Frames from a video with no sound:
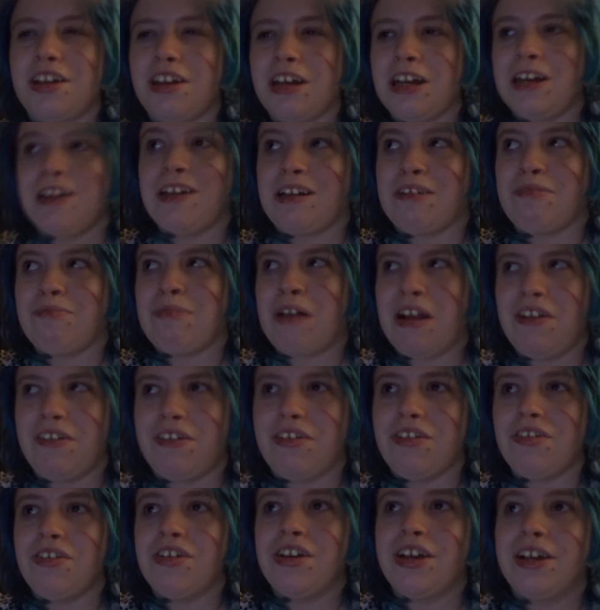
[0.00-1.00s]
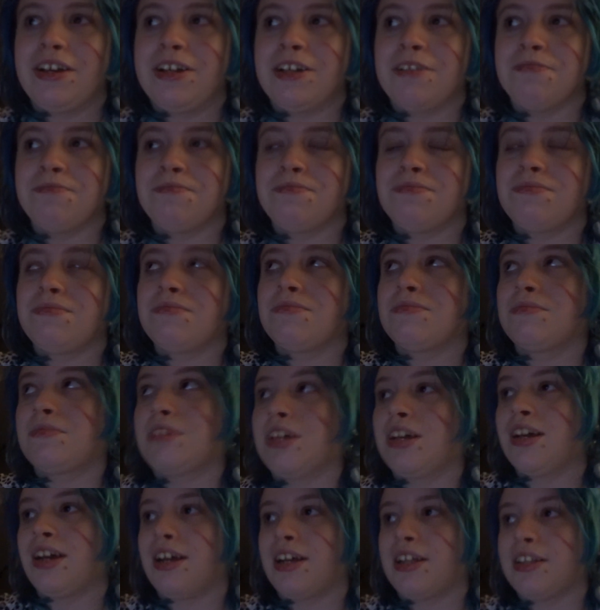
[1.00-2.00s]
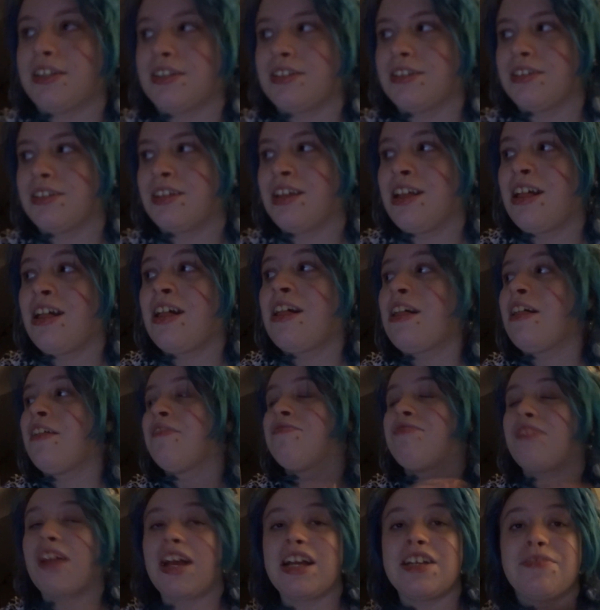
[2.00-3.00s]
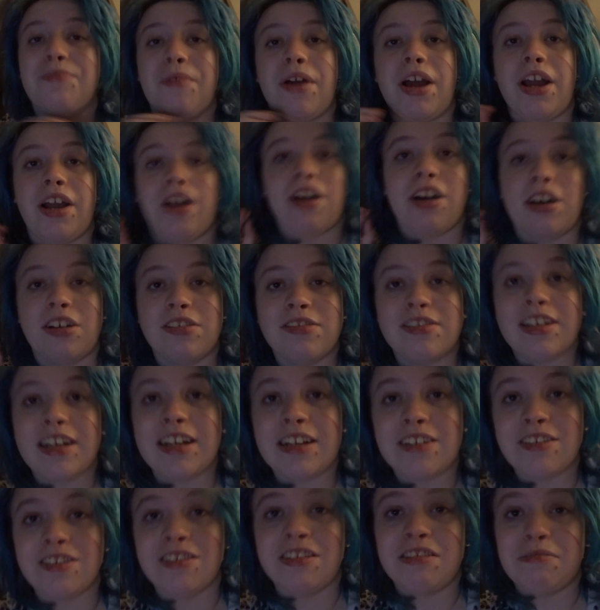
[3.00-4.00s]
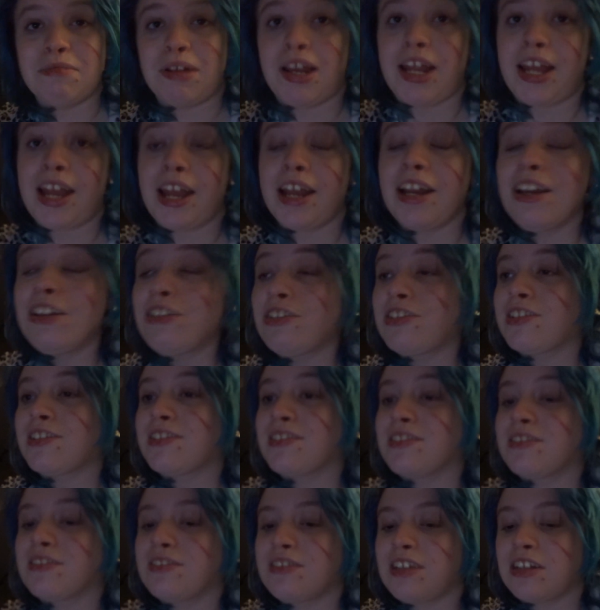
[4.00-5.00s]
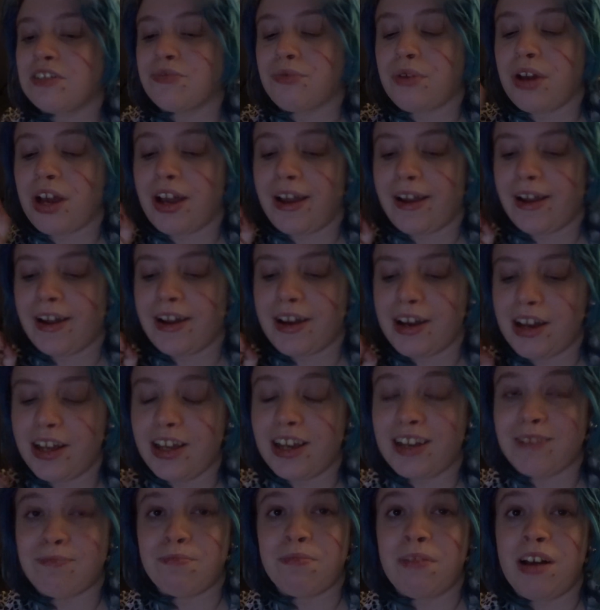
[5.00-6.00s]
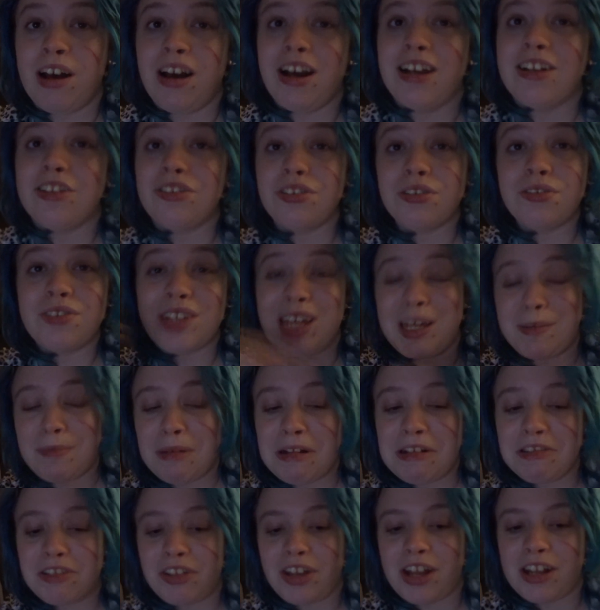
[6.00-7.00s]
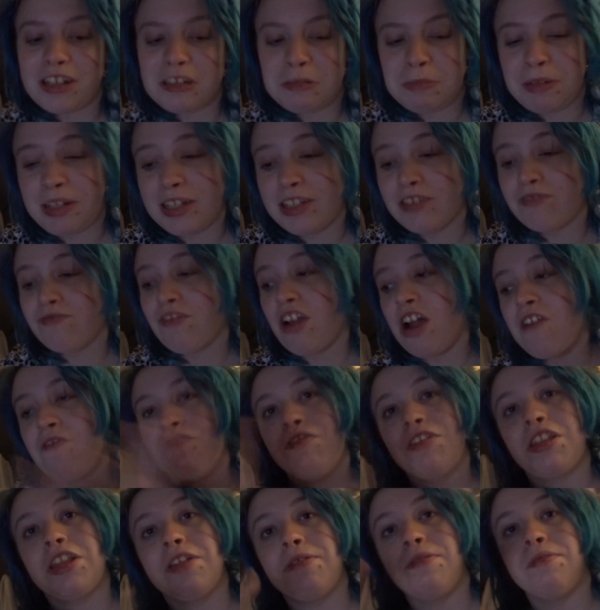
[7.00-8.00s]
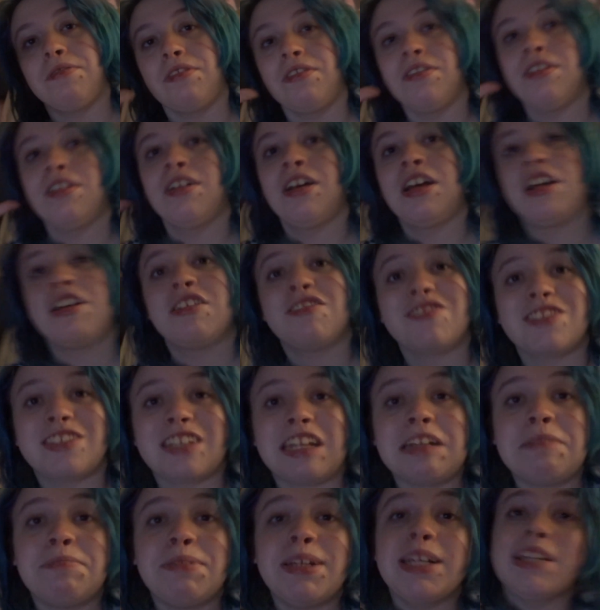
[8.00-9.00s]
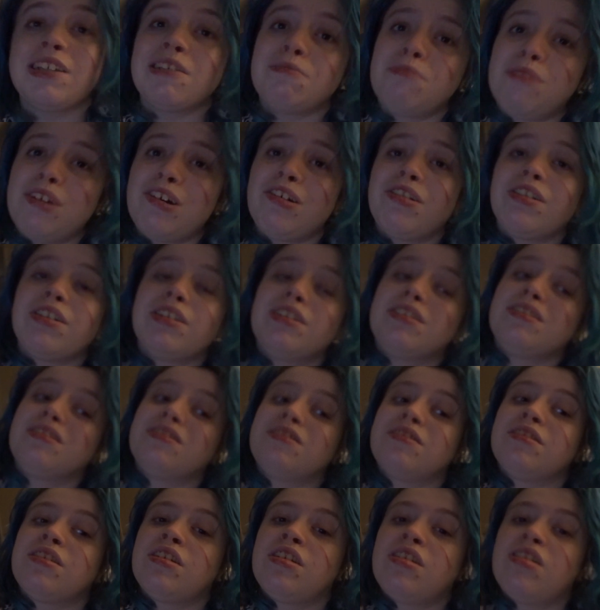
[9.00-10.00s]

paranoia, and that is why I can't take certain medications. That's why I do take benzodiazepines rather than, say, beta blockers,